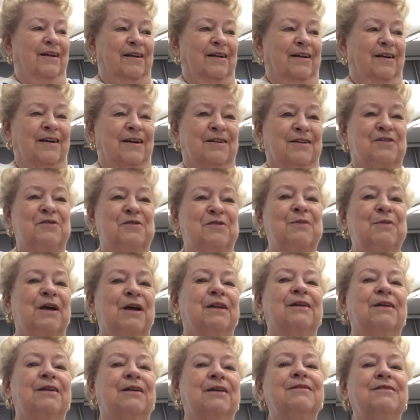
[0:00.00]

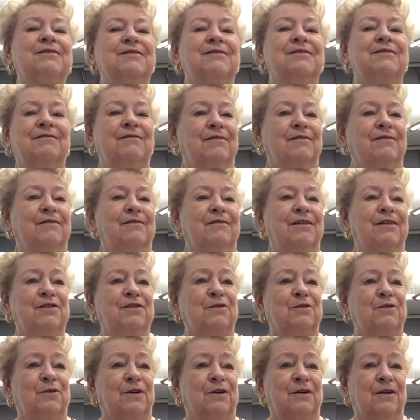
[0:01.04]
Cosmetics, things that
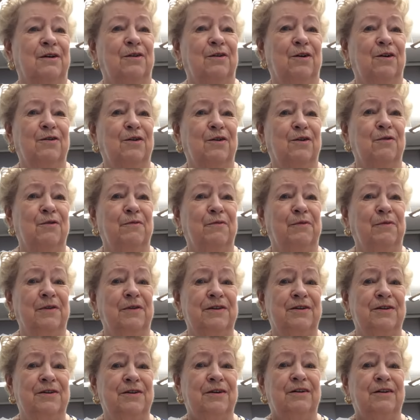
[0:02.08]
were hopefully
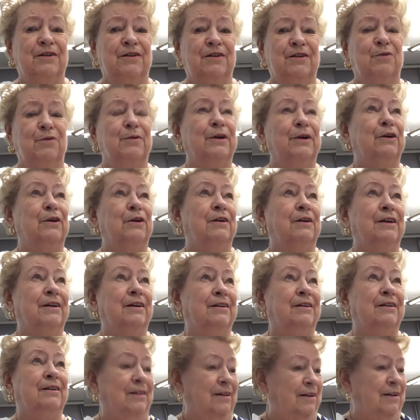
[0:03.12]
starting to wear
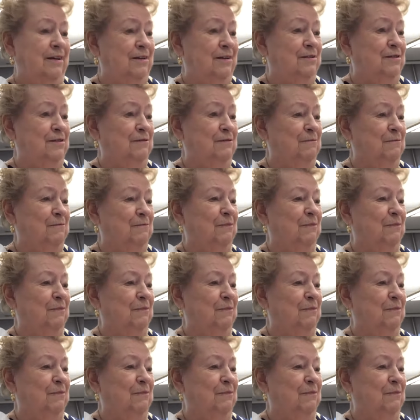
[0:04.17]
again, ladies.